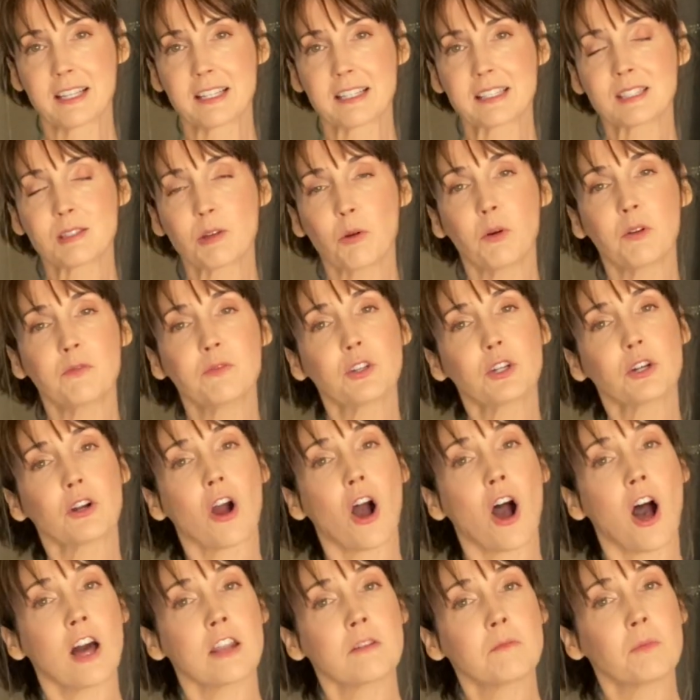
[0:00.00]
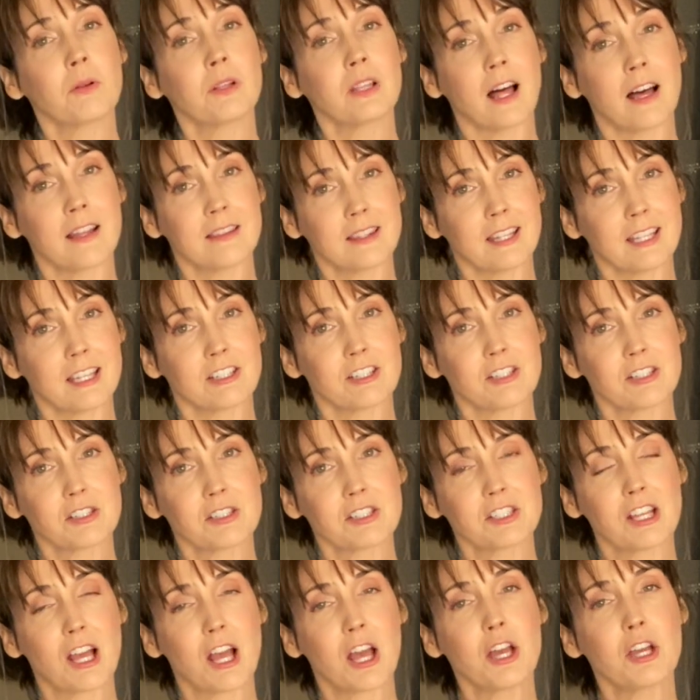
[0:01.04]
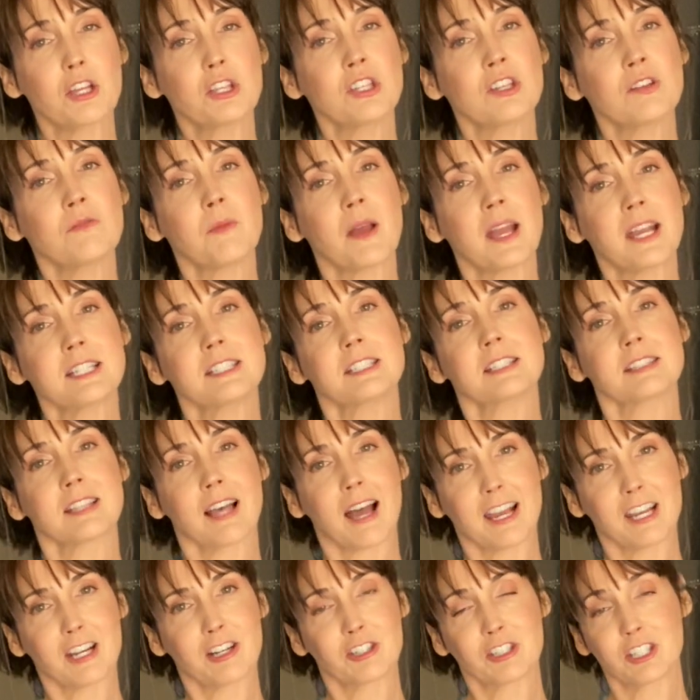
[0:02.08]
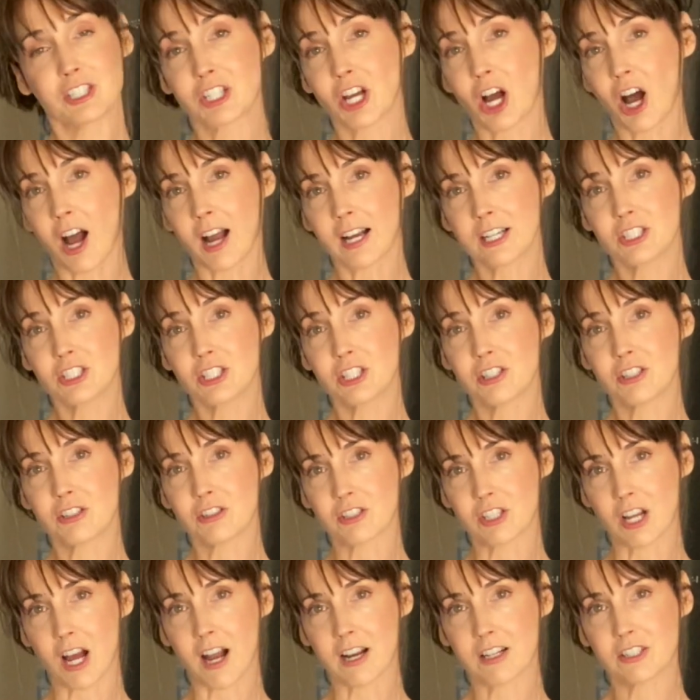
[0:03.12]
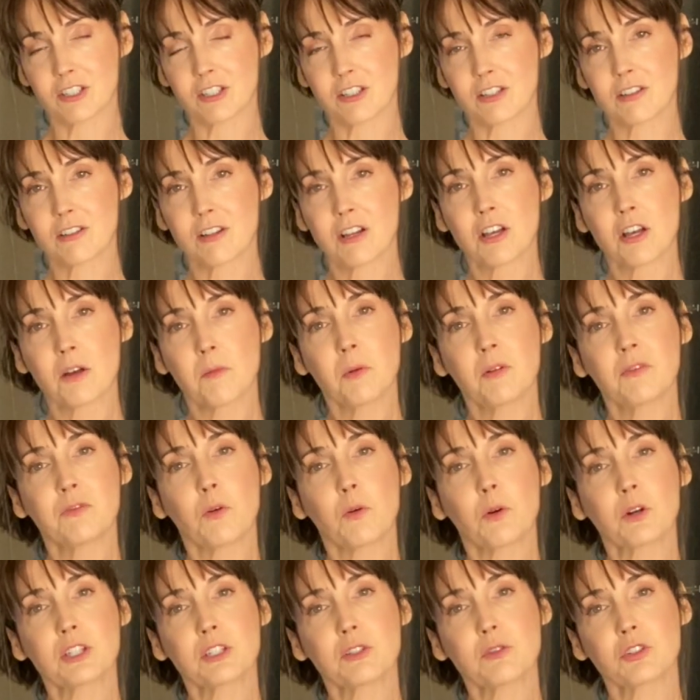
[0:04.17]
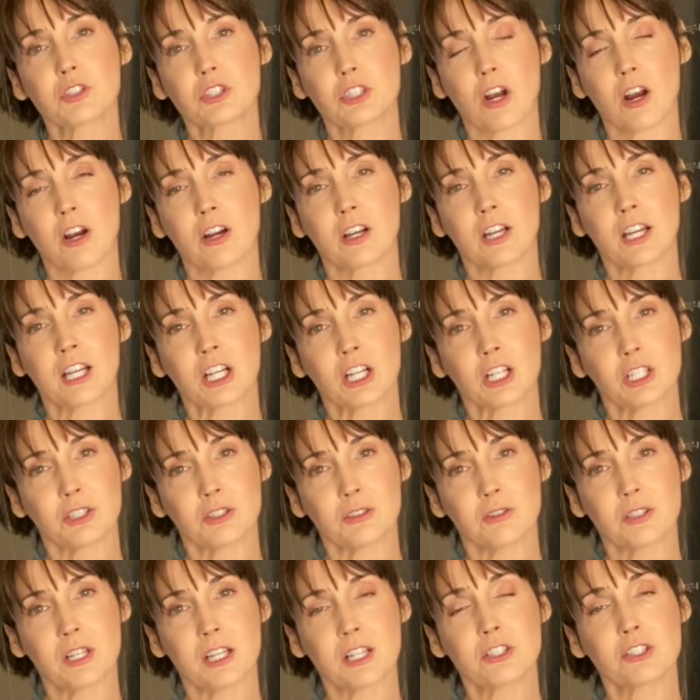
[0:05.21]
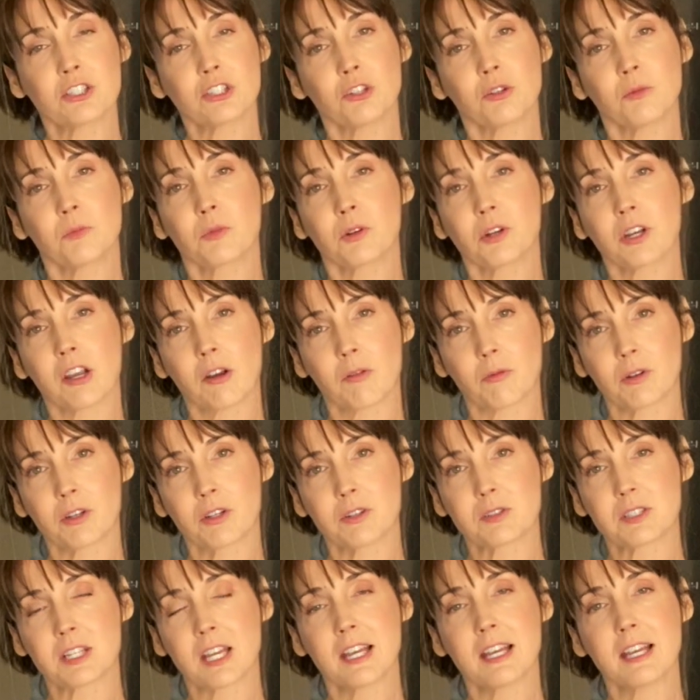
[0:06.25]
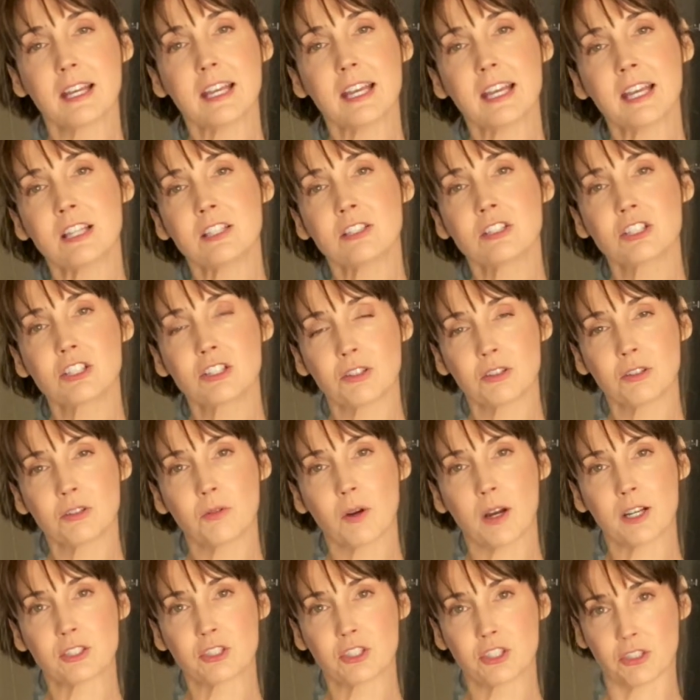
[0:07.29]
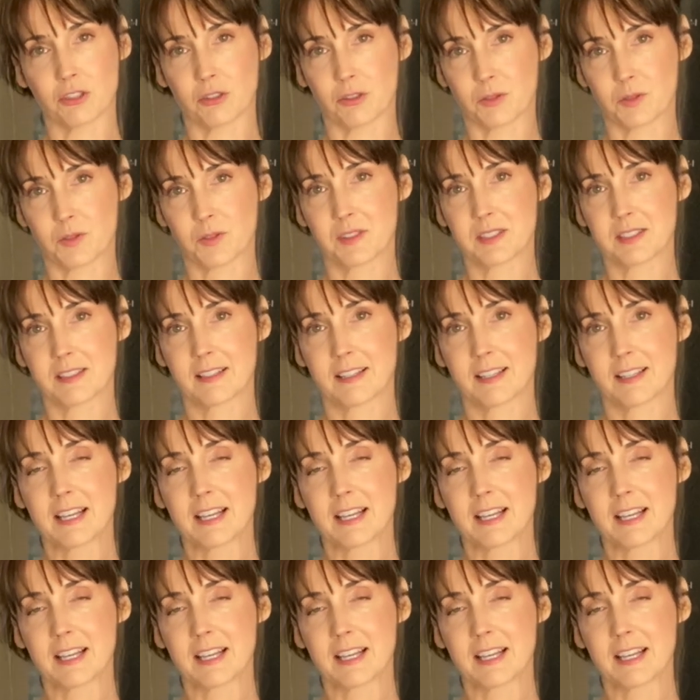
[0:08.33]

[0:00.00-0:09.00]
So if you're on blood thinners, you may desire to talk to your doctor before you start including turmeric root into a juice.